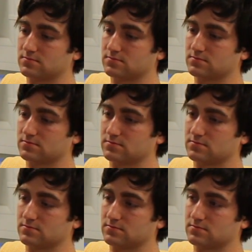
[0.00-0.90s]

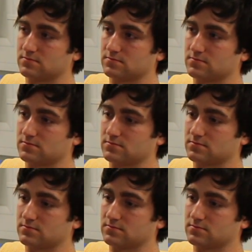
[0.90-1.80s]

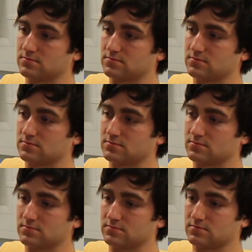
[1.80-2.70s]

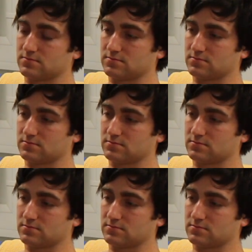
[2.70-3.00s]
The person shown says nothing.